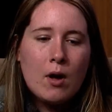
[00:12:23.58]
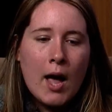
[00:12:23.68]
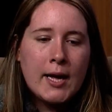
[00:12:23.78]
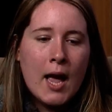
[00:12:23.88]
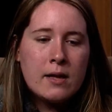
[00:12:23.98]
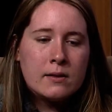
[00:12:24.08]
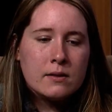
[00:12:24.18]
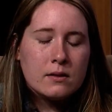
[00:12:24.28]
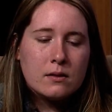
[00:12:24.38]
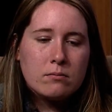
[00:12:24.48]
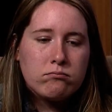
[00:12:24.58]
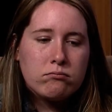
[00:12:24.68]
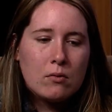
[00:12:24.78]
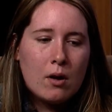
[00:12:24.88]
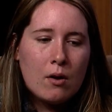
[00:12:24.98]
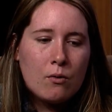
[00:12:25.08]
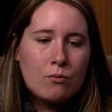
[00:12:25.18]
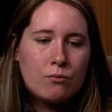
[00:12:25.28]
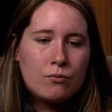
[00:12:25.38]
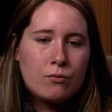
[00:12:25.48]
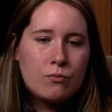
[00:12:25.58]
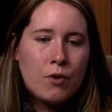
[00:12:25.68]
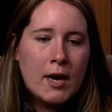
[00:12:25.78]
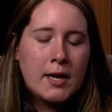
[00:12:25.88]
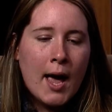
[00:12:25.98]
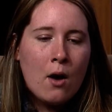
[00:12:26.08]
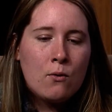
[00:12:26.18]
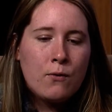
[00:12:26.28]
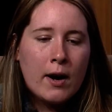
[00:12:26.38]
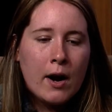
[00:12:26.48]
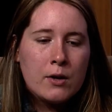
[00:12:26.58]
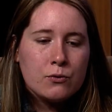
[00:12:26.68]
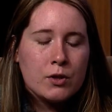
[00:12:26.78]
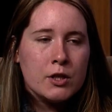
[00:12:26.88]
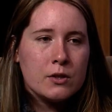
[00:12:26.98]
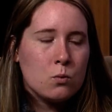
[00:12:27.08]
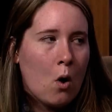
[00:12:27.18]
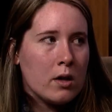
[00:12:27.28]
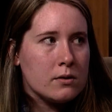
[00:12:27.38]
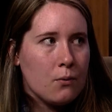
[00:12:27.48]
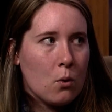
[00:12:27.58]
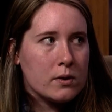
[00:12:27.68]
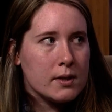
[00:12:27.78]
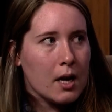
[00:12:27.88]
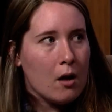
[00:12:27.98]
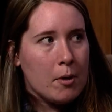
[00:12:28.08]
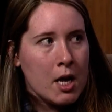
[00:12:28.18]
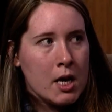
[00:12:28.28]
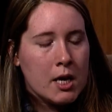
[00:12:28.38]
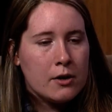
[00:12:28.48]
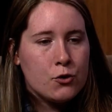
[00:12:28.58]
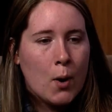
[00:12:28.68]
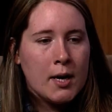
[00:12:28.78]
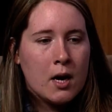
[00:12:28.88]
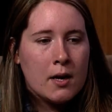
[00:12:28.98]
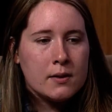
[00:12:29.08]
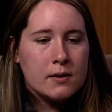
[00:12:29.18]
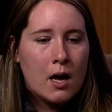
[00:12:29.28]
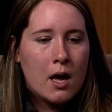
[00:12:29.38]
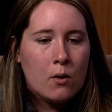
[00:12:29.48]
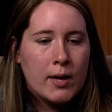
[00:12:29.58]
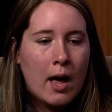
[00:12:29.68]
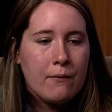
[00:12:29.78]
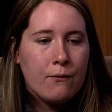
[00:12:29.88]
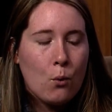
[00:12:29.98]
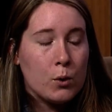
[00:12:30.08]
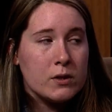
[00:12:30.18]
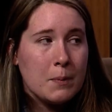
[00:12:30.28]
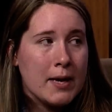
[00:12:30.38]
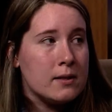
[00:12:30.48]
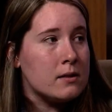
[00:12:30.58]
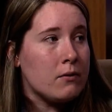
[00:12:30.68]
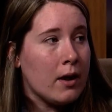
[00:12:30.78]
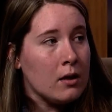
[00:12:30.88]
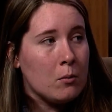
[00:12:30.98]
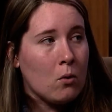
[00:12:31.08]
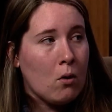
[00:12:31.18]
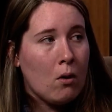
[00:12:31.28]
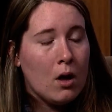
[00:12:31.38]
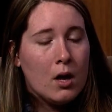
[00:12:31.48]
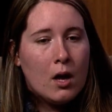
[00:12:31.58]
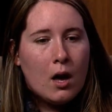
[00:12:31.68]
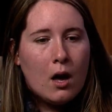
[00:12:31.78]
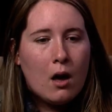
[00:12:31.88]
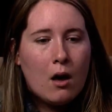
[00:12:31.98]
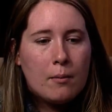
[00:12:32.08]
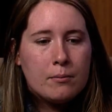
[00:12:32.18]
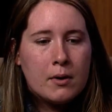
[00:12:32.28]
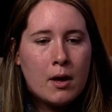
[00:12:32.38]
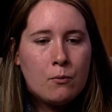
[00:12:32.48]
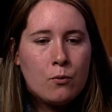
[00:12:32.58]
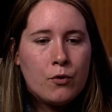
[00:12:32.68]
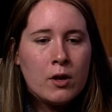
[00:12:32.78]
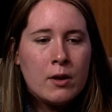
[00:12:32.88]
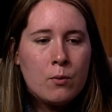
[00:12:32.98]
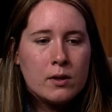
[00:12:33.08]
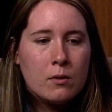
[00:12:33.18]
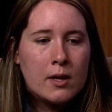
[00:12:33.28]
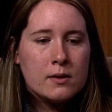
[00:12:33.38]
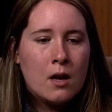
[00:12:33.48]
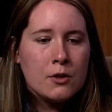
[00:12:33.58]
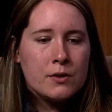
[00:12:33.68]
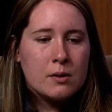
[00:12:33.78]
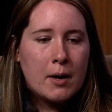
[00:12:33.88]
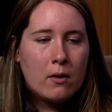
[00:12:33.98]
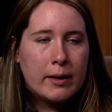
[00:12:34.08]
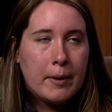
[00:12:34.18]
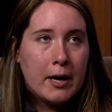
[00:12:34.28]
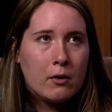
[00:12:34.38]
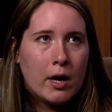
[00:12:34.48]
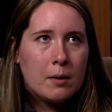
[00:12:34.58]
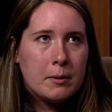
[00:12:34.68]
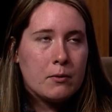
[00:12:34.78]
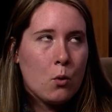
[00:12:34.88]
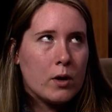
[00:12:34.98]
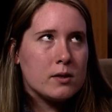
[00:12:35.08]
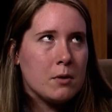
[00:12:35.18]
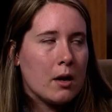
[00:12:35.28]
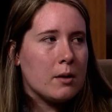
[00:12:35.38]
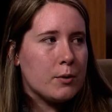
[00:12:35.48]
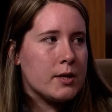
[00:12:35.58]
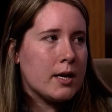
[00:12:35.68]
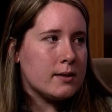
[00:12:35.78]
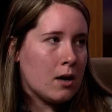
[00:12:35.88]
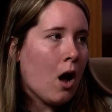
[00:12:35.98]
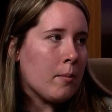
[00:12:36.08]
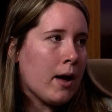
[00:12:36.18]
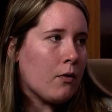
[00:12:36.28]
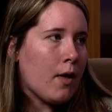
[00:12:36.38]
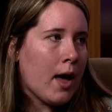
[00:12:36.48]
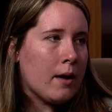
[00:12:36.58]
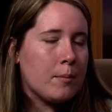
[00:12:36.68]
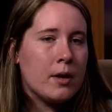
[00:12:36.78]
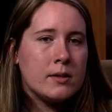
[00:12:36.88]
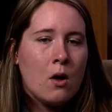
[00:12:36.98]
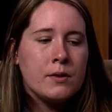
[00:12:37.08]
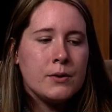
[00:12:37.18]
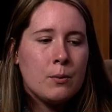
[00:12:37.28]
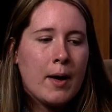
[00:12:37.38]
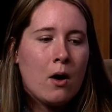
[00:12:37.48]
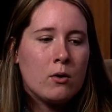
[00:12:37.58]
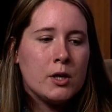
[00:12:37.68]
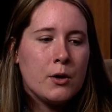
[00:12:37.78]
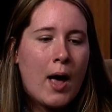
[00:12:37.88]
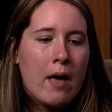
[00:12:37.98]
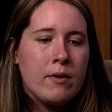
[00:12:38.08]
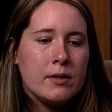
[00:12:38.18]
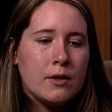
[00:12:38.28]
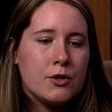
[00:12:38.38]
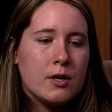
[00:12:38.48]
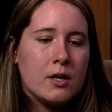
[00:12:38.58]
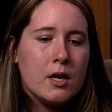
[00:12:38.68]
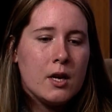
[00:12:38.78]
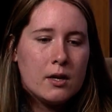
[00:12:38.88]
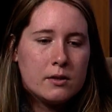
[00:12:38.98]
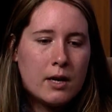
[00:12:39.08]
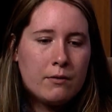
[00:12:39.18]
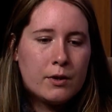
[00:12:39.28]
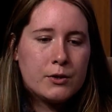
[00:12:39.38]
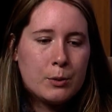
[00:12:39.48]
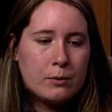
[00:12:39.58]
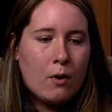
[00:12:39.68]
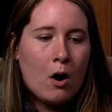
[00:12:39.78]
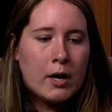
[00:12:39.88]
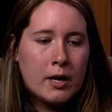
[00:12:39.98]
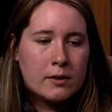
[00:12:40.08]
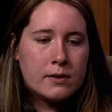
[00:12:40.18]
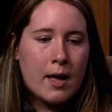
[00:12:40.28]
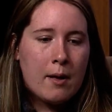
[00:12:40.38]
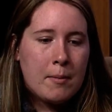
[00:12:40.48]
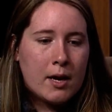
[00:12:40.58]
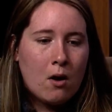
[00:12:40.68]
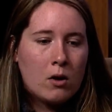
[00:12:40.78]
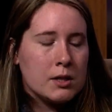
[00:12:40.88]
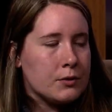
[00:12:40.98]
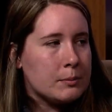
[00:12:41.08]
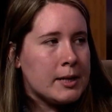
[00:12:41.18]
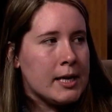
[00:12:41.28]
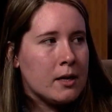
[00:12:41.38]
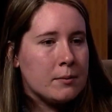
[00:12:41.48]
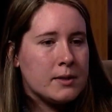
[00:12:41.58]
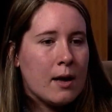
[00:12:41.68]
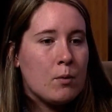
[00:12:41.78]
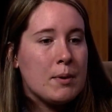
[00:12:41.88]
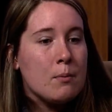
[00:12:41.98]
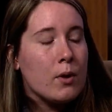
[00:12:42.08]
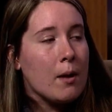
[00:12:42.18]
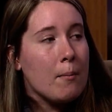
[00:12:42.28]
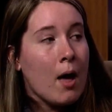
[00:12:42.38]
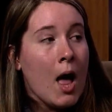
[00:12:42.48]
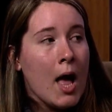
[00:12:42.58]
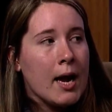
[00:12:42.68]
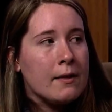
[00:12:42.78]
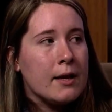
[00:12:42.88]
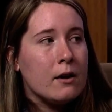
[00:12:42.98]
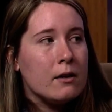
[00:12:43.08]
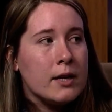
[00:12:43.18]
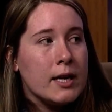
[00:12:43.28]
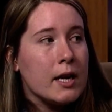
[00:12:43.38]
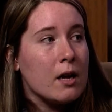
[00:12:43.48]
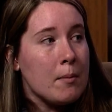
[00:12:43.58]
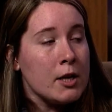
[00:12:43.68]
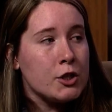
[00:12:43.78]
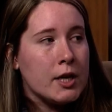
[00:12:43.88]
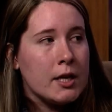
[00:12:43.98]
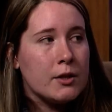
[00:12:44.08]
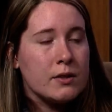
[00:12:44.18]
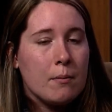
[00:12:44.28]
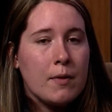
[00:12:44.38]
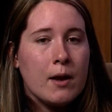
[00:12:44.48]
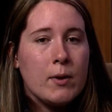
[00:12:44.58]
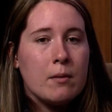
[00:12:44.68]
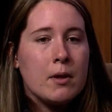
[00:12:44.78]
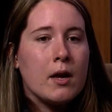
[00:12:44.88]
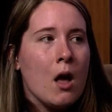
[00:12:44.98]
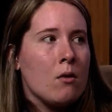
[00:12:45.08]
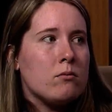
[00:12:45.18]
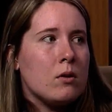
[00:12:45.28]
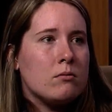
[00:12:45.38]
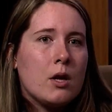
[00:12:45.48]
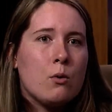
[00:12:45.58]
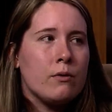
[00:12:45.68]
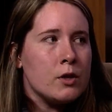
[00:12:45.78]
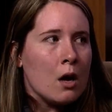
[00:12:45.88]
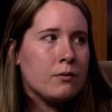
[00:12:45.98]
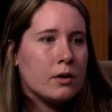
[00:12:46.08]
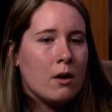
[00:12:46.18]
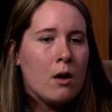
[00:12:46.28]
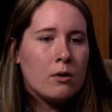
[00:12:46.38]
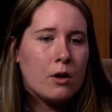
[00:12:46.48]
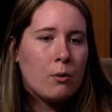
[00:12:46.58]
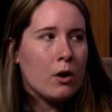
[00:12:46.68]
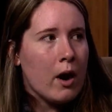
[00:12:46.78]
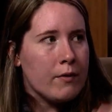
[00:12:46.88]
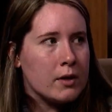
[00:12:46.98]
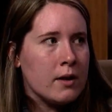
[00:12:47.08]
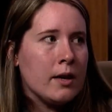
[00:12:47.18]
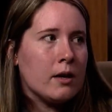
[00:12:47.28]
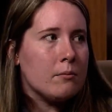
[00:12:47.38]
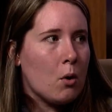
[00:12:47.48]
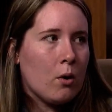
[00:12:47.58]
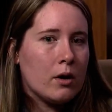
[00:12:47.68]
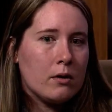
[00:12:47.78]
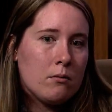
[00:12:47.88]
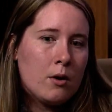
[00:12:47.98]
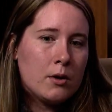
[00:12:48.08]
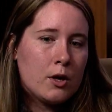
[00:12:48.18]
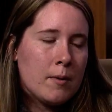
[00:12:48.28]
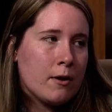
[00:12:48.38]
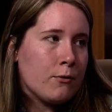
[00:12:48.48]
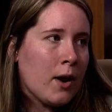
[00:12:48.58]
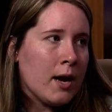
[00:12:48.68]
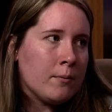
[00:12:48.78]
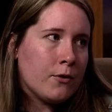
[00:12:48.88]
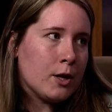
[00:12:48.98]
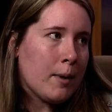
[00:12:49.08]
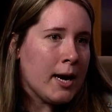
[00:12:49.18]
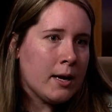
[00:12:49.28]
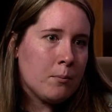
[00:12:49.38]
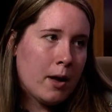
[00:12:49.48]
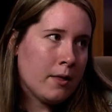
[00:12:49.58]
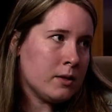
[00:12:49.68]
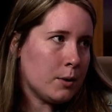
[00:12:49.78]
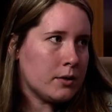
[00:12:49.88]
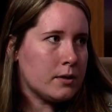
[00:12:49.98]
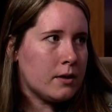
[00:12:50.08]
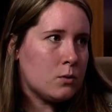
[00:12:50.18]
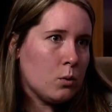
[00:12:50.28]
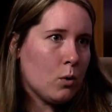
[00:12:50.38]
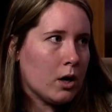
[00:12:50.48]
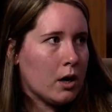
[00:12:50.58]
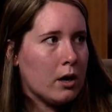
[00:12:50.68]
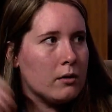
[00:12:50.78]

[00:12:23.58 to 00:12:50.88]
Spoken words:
I guess right now Firehouse really just wants folks to come in and join us. We have 4 spaces available. And really it's not just about like paying rent. I mean, of course, I'm not going to pretend it's not about that, but it's also about, having such a diverse group of artists that make all different mediums, that when people come by and they're needing a commission or something, we can be like, oh, well, go to our photographer. Oh, go to our graphic designer. Or you can make a frame for your painting by this person, this woodworker.